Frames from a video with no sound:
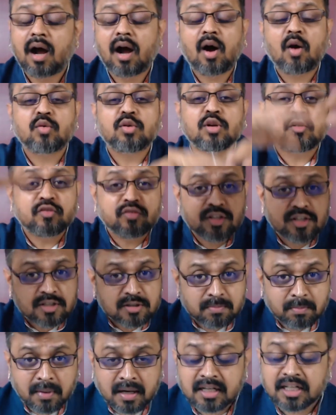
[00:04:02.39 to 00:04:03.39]
Out of
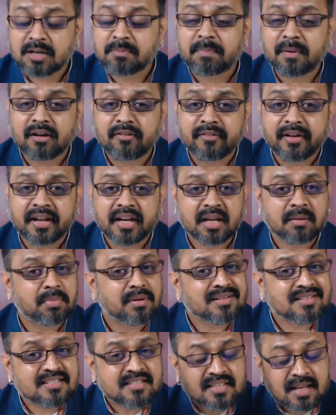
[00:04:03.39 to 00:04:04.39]
these multiple
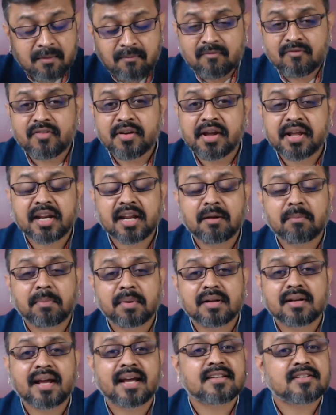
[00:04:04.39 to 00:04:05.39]
variables, some
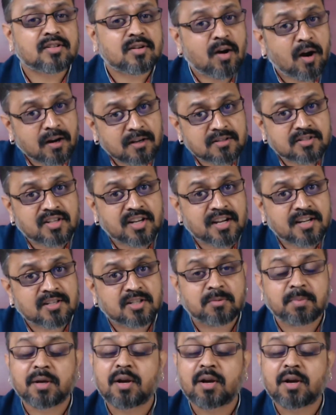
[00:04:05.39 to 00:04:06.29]
variable has got changed.